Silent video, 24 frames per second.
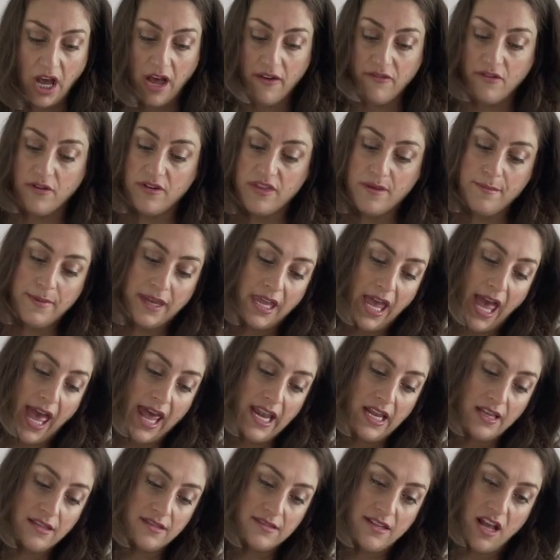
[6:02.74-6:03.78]
cover the
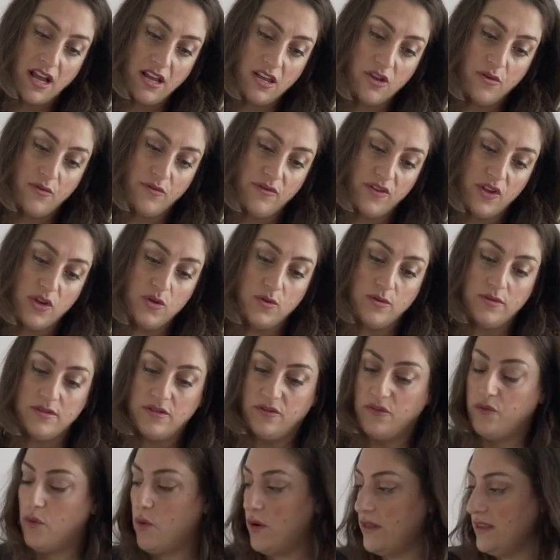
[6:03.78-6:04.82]
mechanics that you've
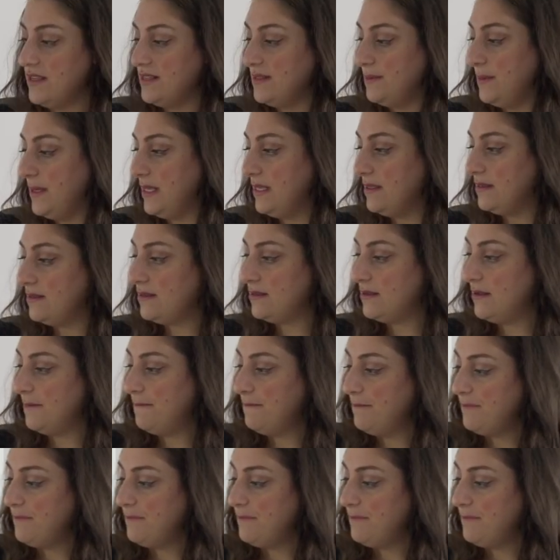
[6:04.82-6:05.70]
used for this piece.